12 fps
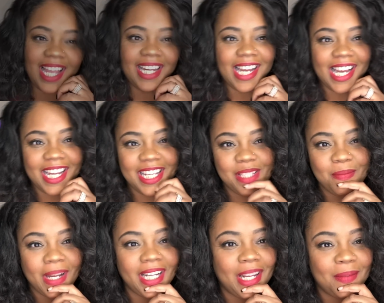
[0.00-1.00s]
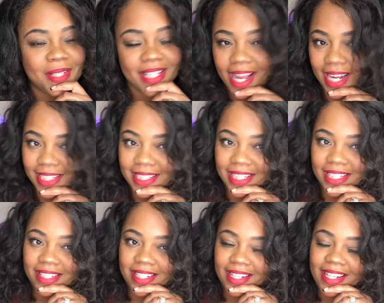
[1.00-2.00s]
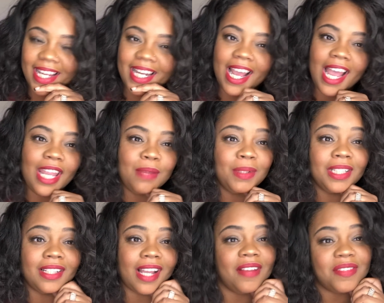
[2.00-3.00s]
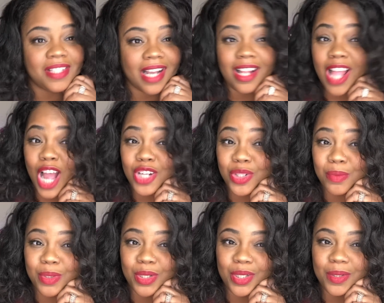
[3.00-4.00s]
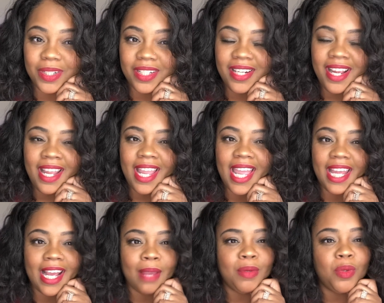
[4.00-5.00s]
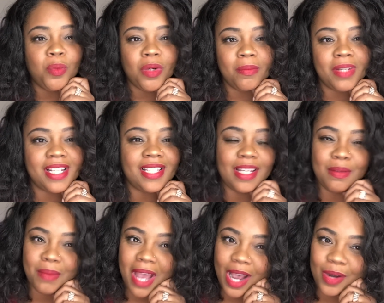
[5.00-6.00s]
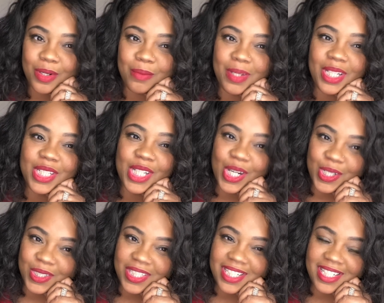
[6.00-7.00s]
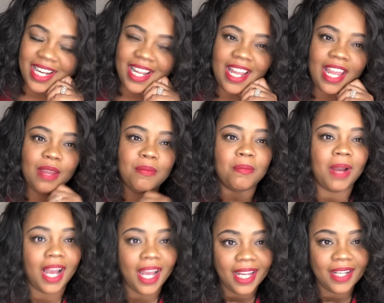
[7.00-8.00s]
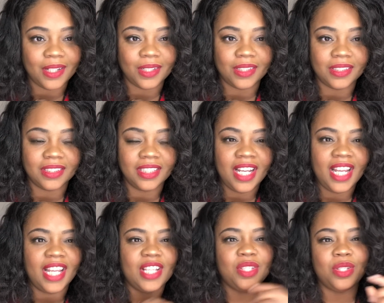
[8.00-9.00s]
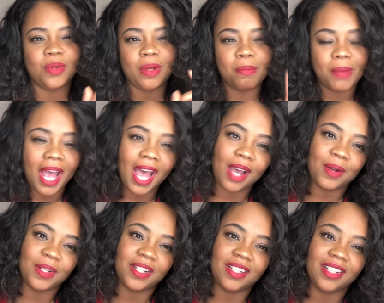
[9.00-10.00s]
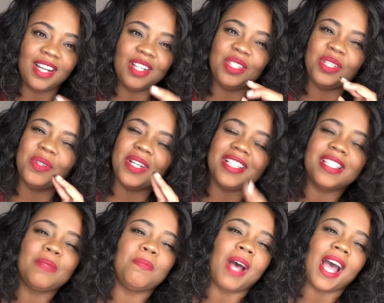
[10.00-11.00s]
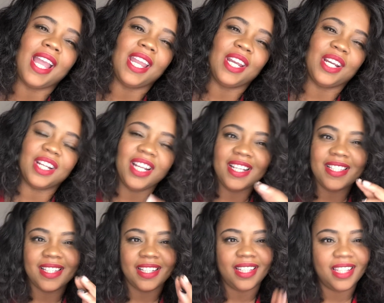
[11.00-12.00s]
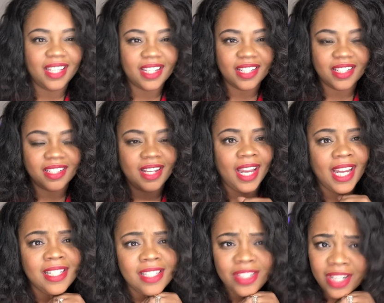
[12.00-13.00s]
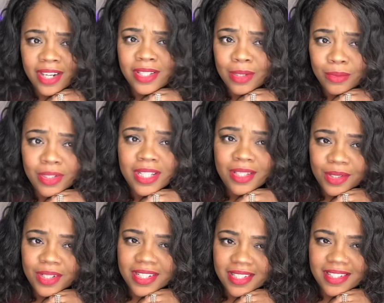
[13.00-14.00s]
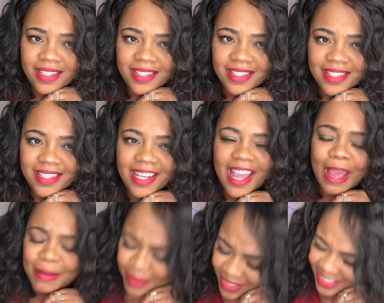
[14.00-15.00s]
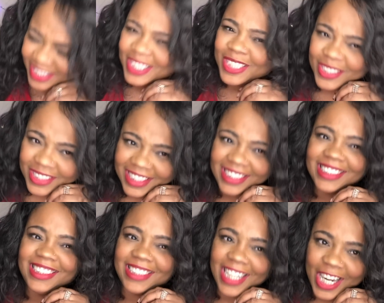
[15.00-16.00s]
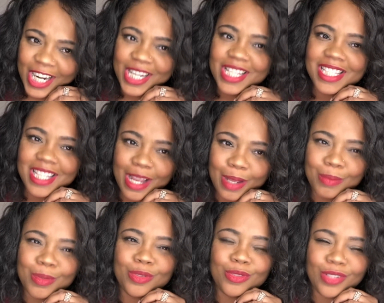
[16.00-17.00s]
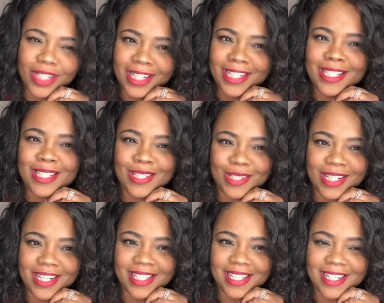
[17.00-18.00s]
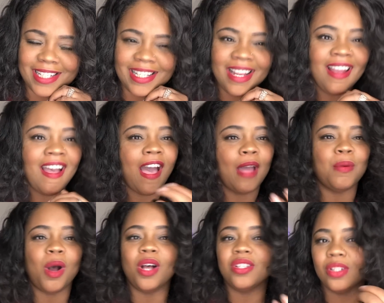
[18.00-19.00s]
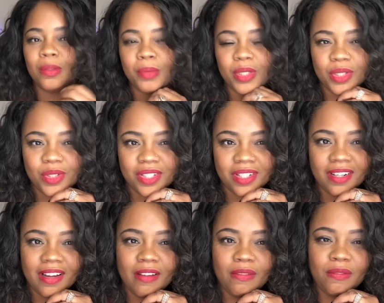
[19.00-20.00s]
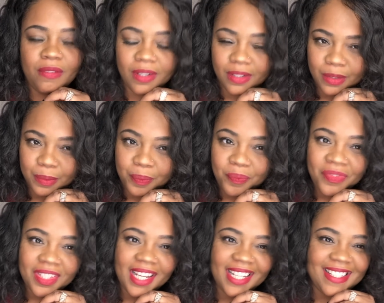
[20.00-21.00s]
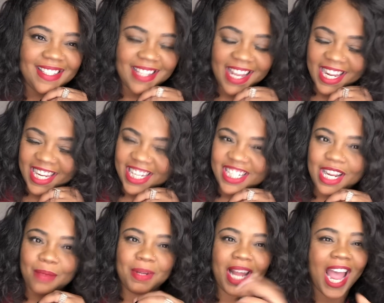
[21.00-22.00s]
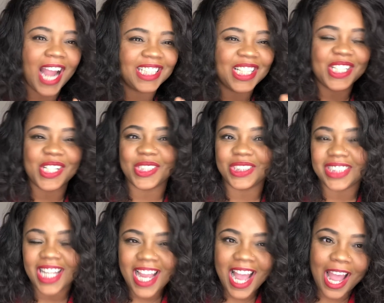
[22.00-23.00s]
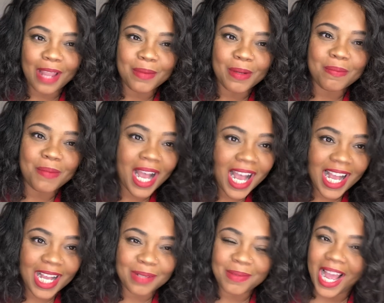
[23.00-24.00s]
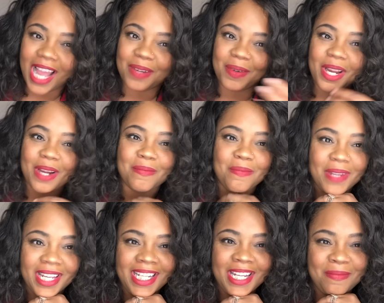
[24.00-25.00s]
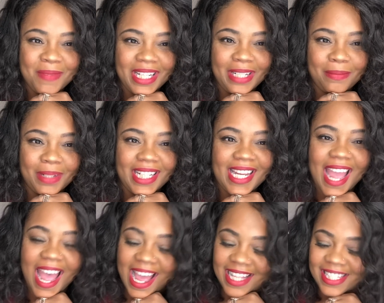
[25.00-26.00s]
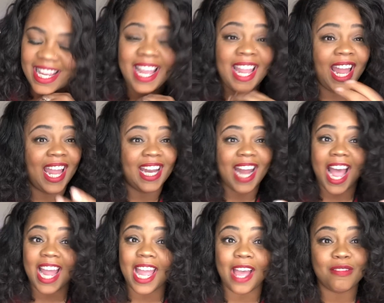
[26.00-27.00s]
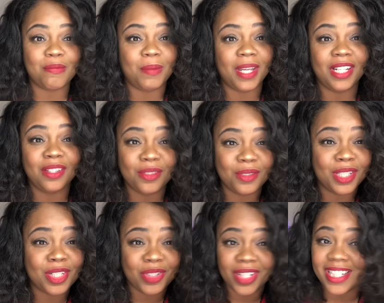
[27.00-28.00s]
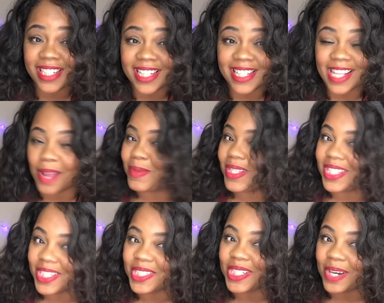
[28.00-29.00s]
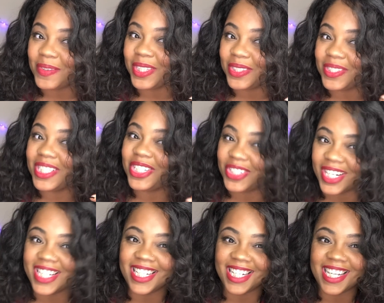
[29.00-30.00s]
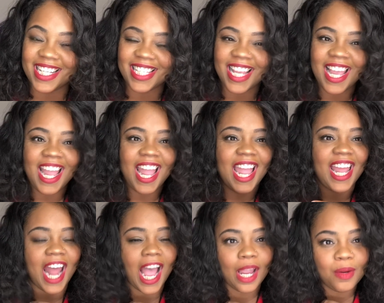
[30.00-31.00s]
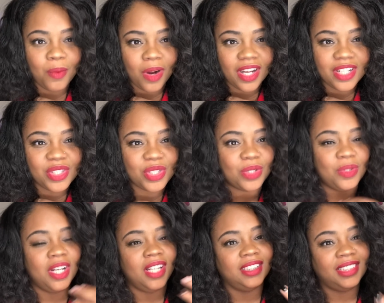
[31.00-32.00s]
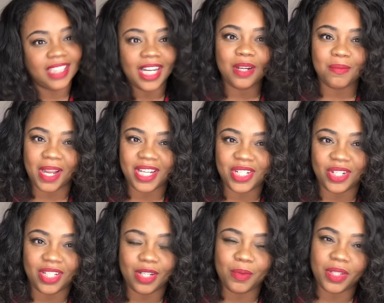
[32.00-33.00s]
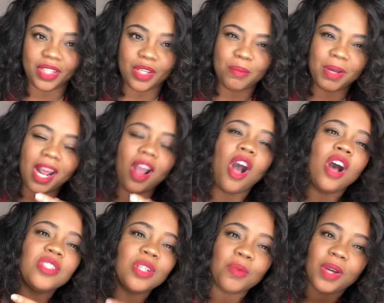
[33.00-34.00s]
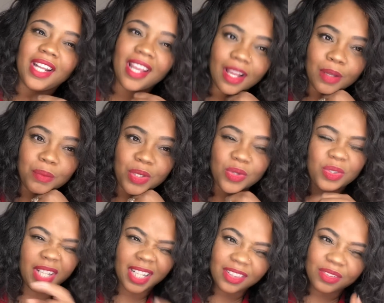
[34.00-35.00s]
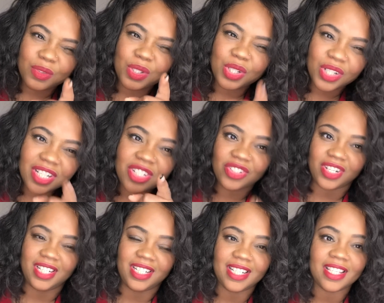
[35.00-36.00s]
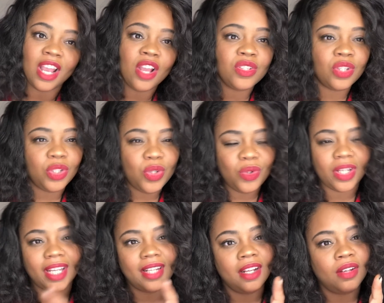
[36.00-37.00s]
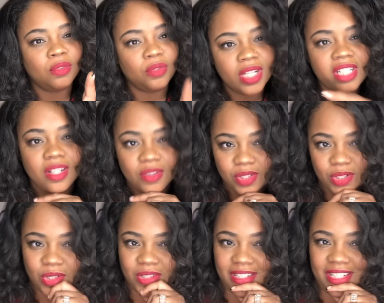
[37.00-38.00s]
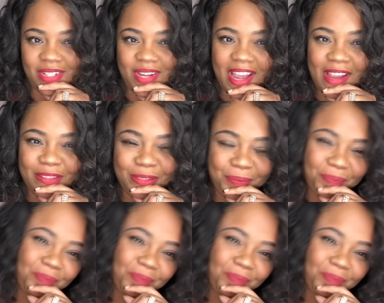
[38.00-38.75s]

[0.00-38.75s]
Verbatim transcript: Hi guys, my name is Onyx Keesha and I am a lifestyle entrepreneur and I'm a women's empowerment coach. And my goal is to empower, to inspire, to heal, and to share some resources. Absolutely share some resources. I'm also a producer of film and stage. I'm an acting coach. I'm a mom. I wear many, many, many hats. And I have been through the trenches. I'm still going through the trenches. And I want to share my journey with you, but I also want to help you get through your trenches so you could reach those goals that you have.